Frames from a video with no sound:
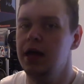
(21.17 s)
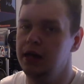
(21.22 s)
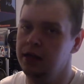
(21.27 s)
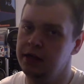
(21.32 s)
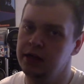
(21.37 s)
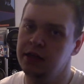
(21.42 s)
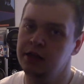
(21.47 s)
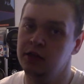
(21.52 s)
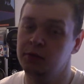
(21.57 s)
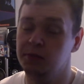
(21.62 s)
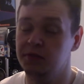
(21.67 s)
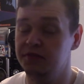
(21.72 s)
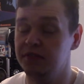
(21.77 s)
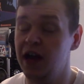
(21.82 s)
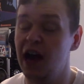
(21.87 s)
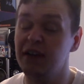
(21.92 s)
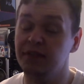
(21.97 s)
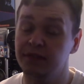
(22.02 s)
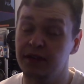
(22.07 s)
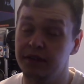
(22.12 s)
Number
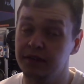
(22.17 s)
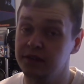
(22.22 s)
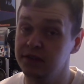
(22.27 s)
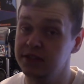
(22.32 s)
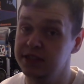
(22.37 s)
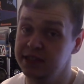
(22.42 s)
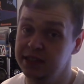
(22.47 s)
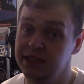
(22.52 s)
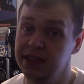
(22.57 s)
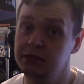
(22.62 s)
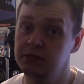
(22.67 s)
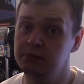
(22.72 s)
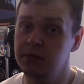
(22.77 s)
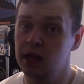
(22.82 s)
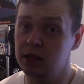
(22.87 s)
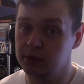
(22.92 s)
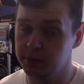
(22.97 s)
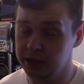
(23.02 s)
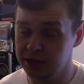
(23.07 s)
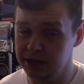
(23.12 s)
five, never even seen, and
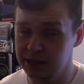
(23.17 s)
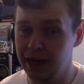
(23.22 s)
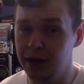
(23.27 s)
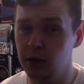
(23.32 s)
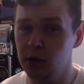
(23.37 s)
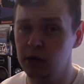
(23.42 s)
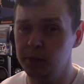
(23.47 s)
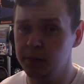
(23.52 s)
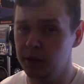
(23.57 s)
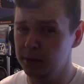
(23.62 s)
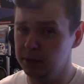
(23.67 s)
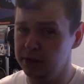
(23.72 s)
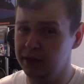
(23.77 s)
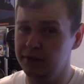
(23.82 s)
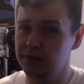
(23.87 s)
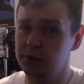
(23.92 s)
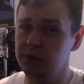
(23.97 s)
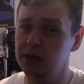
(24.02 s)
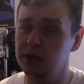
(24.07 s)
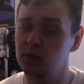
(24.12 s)
Malcolm McDowell, probably
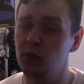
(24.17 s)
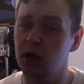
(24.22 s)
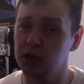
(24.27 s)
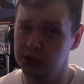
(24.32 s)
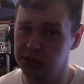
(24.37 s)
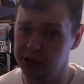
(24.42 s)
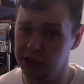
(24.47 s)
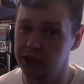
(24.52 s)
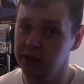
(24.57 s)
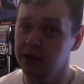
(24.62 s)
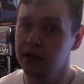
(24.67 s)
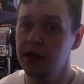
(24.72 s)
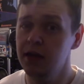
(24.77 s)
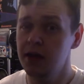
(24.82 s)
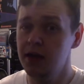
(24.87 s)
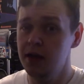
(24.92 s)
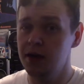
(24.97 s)
never will watch it.